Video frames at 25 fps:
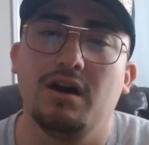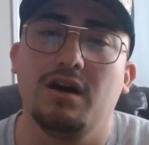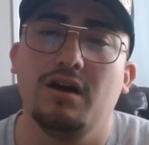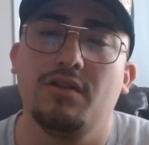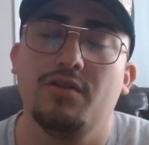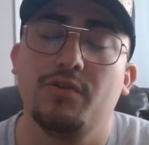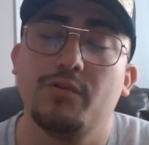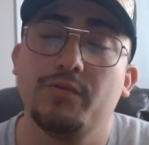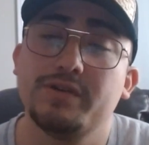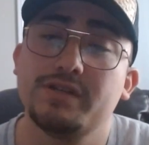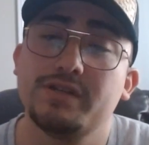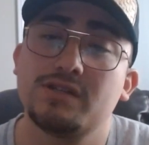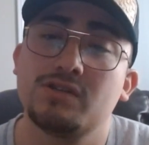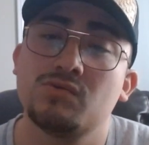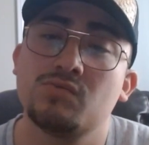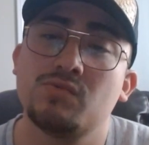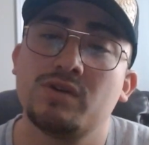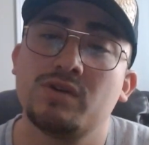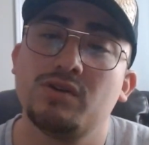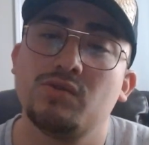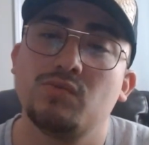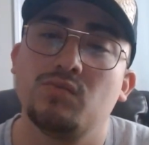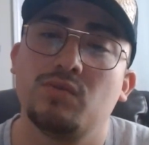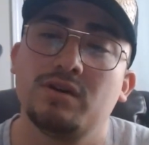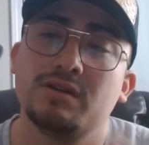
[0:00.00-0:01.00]
the reason why
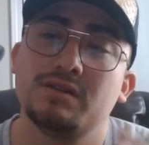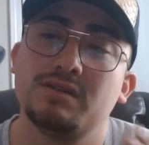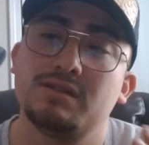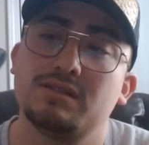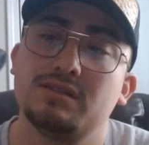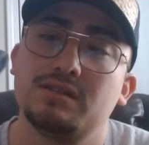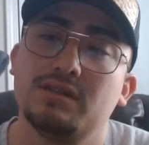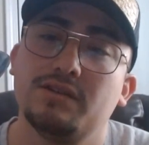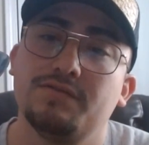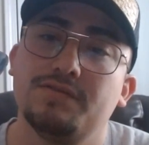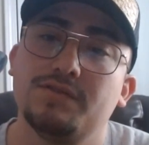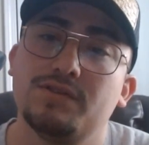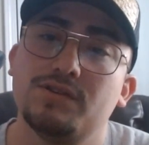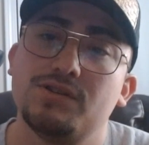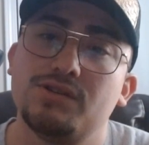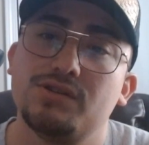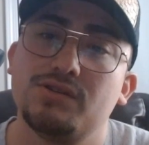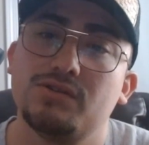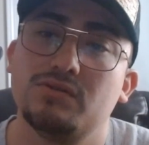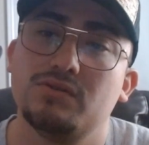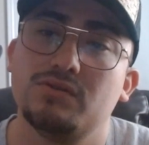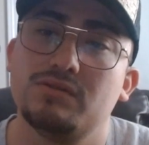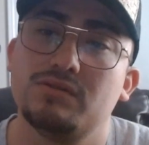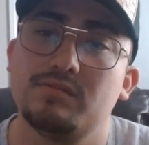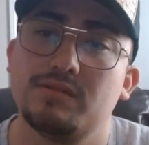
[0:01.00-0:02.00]
you want a stiffer
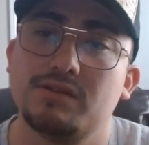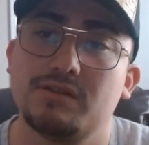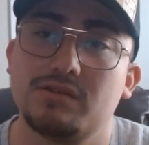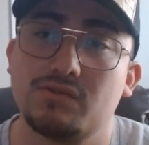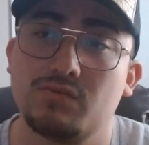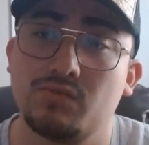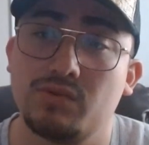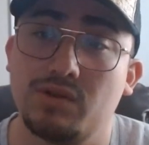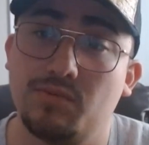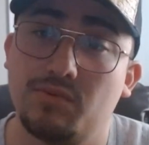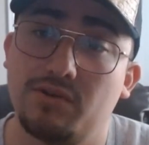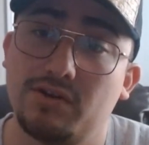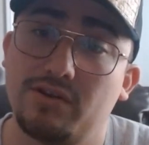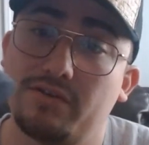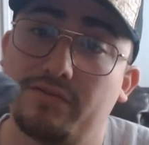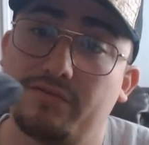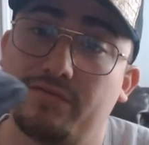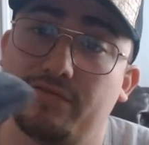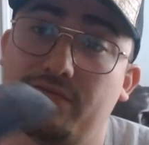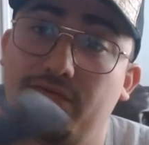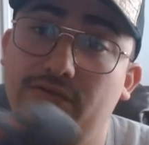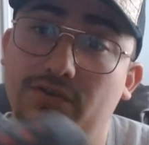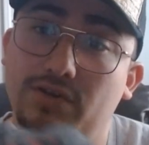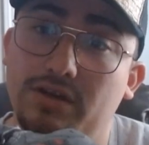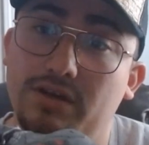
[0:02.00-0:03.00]
shoe is because when you put your
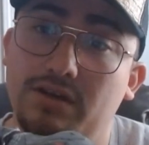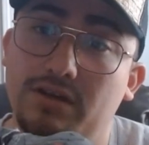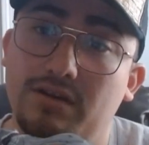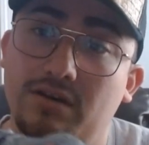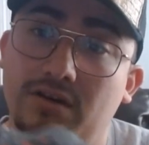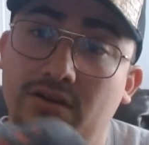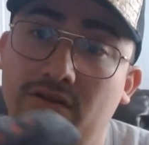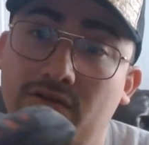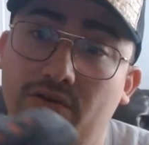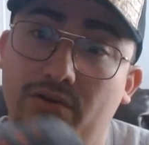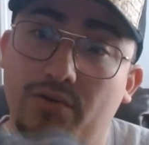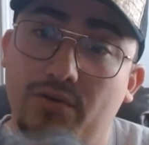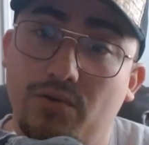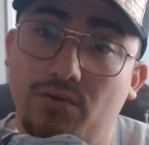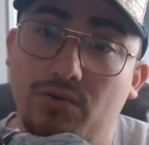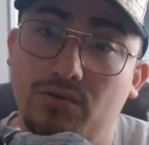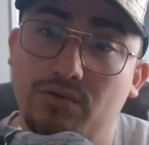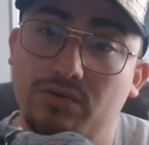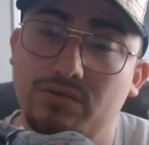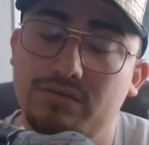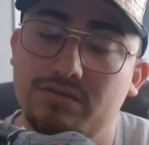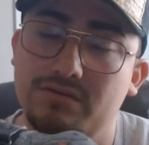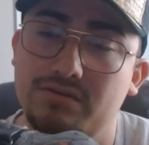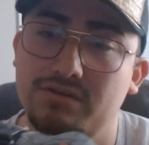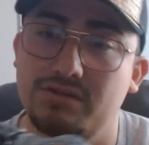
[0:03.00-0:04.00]
foot on the
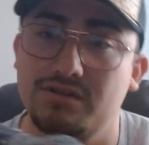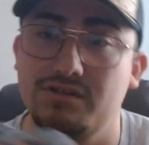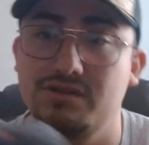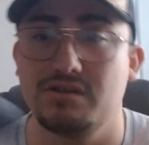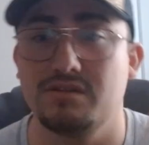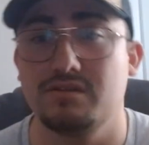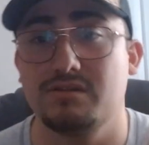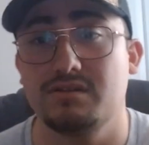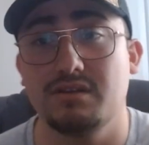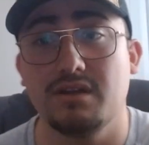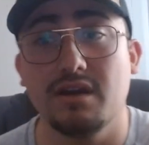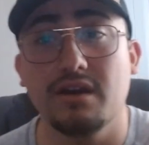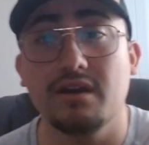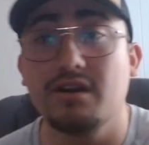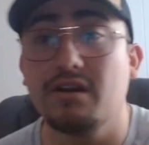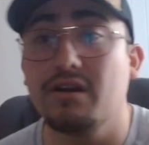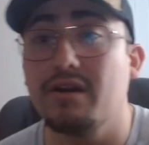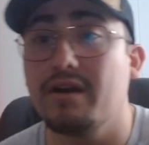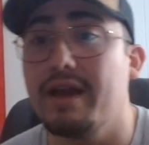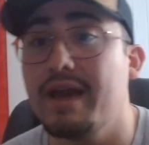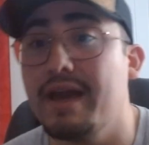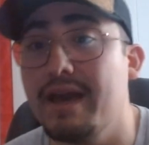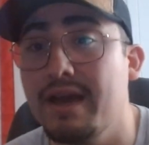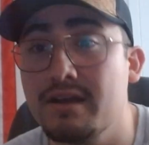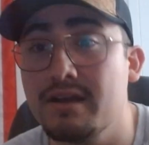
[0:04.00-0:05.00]
holds, just like your
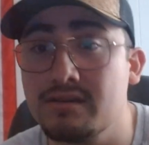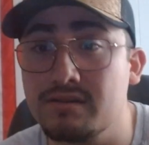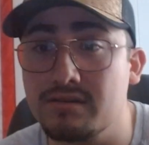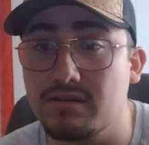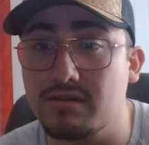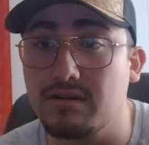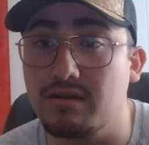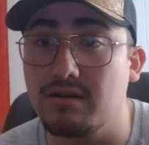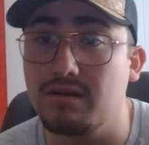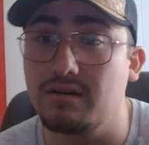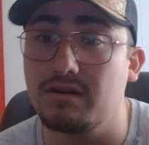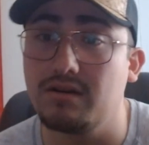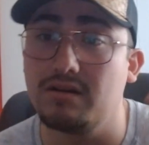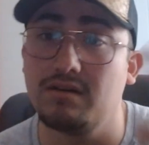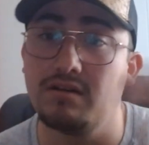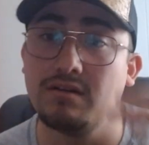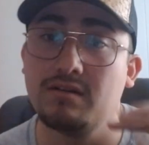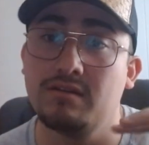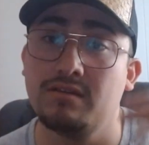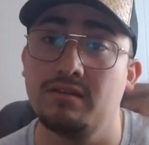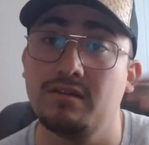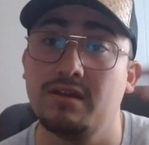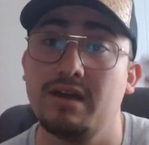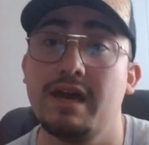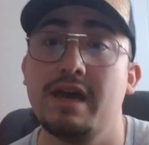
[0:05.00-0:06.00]
hands are
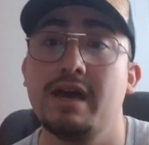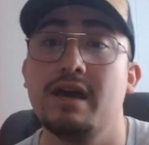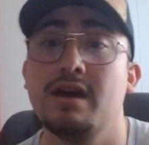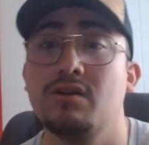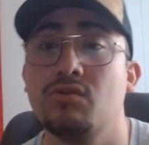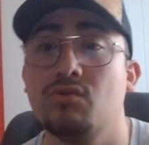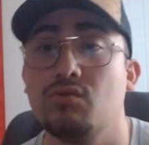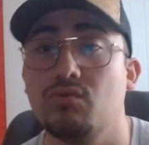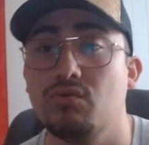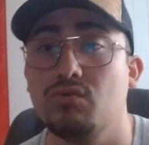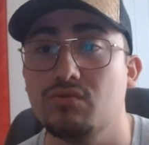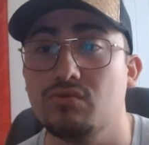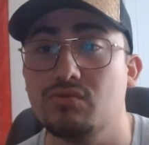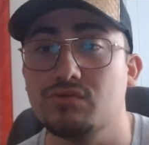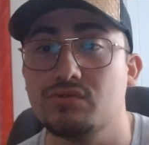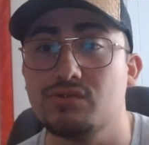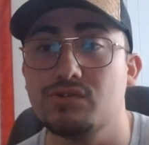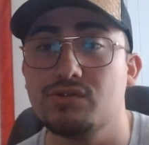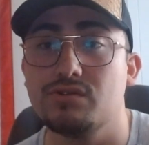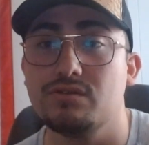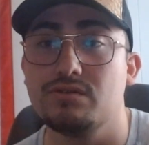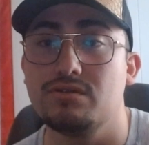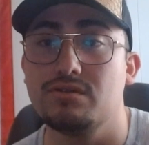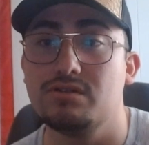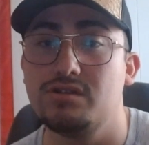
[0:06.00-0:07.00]
on the handholds
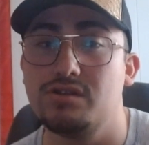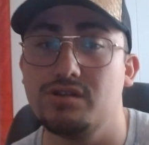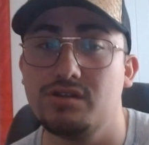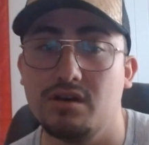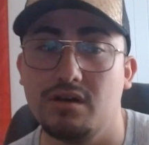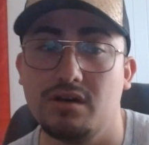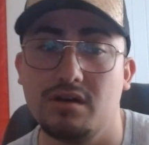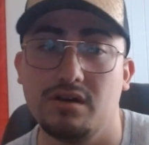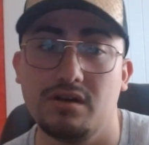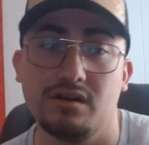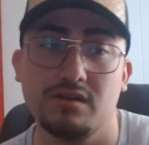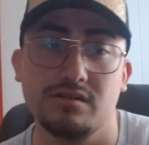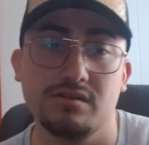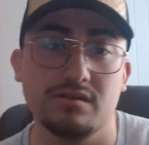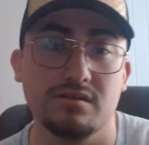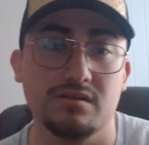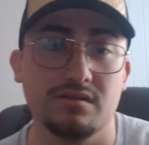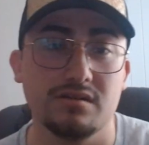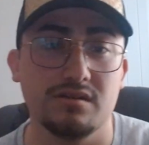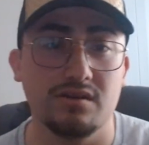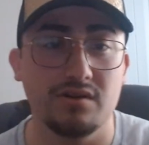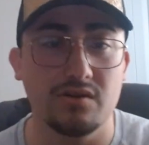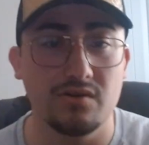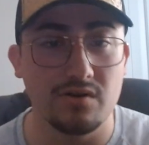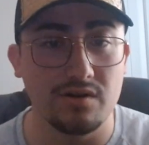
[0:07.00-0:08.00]
or the jugs or
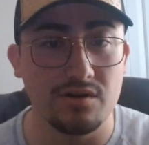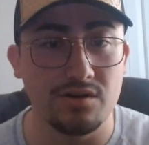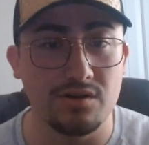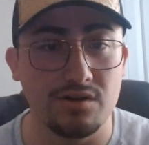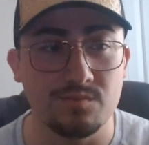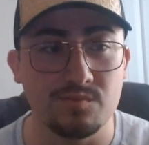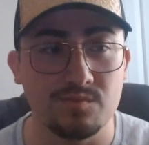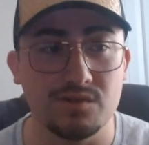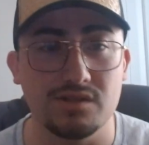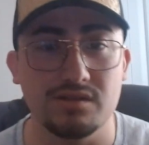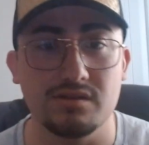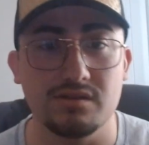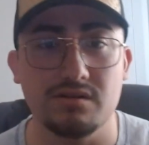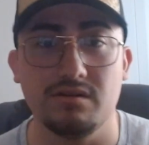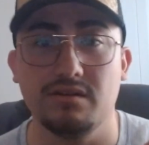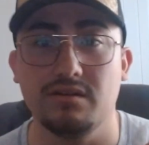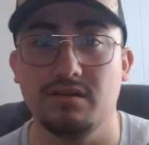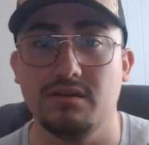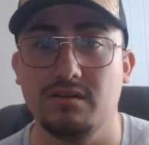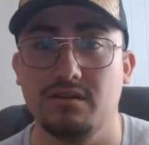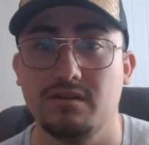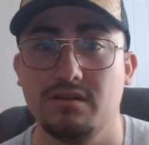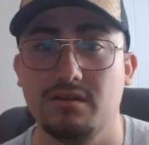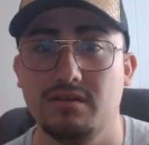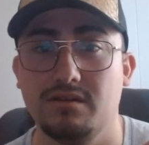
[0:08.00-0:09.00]
the crimps or
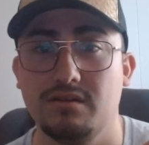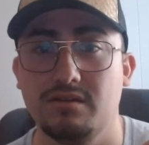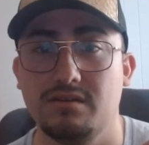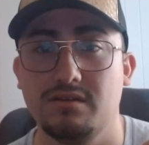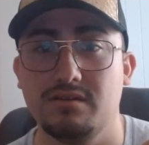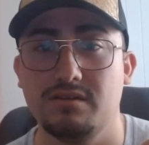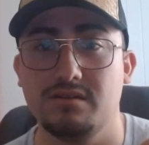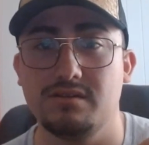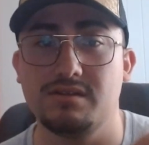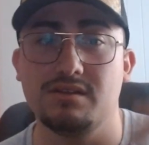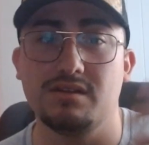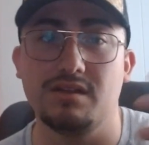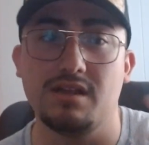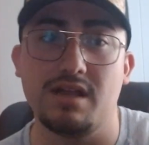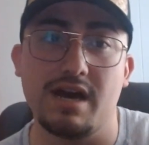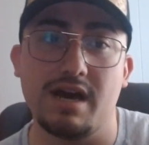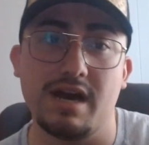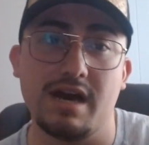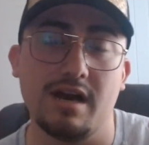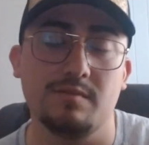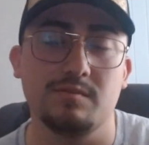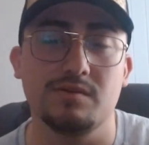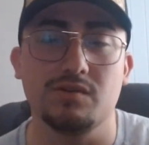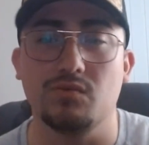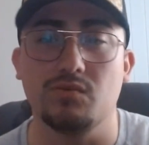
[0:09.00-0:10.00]
the
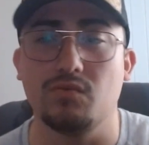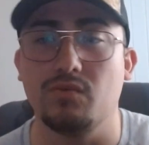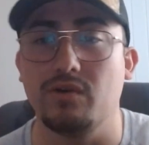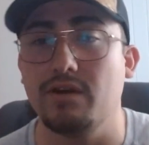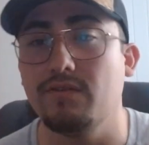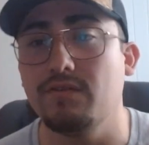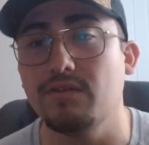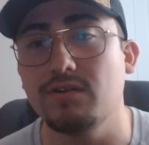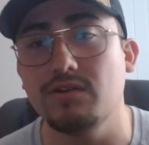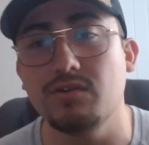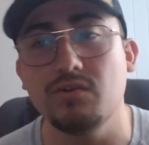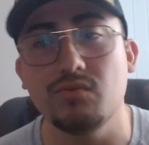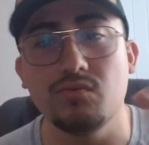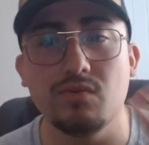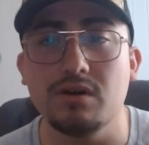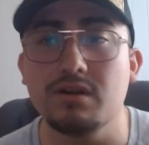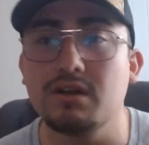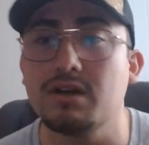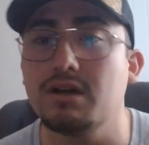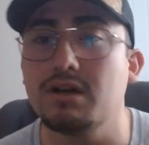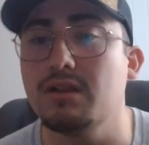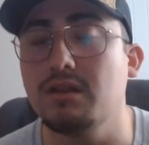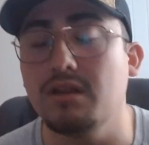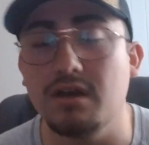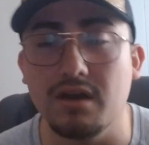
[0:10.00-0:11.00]
slabs, whatever you want to
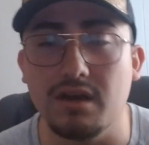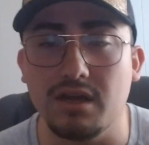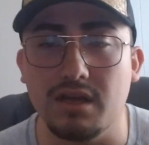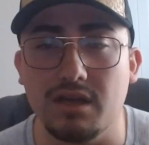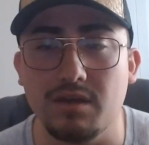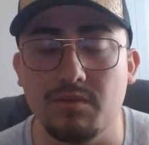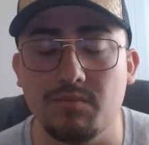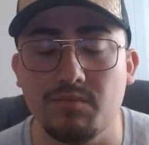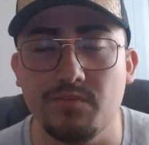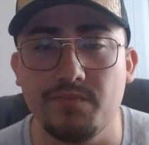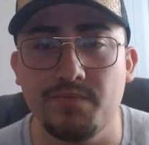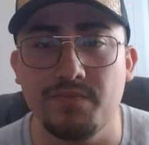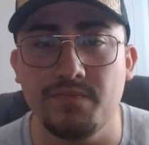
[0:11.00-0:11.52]
climb,